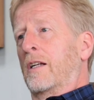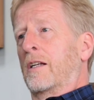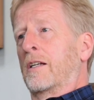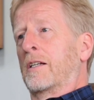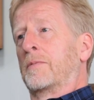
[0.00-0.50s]

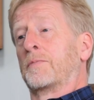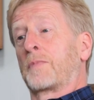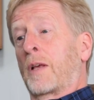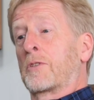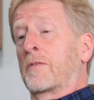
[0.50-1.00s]
and
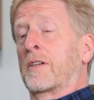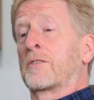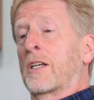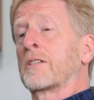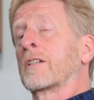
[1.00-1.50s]
it was a
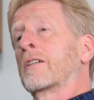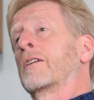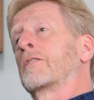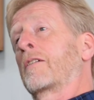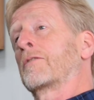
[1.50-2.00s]
fantastic
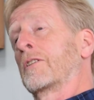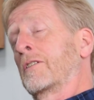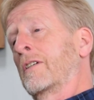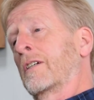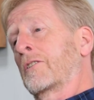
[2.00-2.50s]
day's
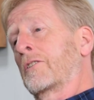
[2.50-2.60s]
afternoon.